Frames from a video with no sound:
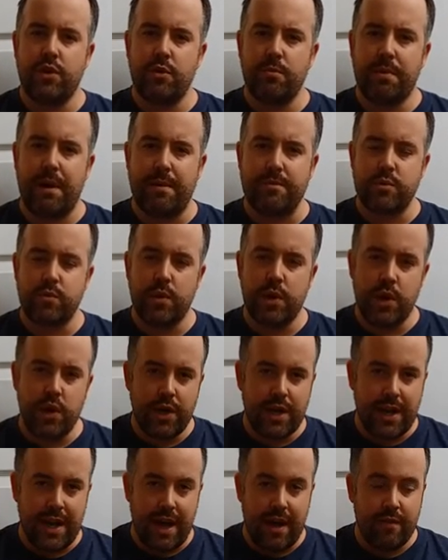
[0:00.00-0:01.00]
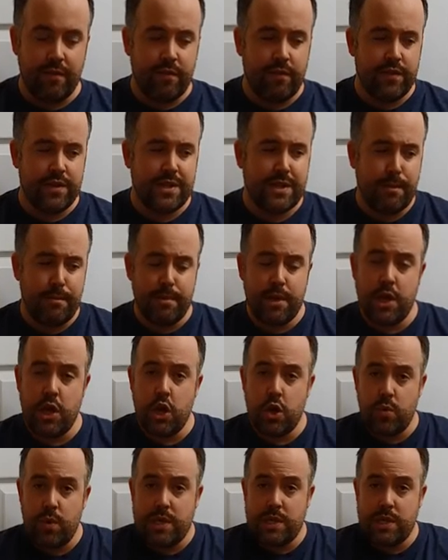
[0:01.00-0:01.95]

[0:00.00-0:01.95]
that perhaps we're looking at for somebody who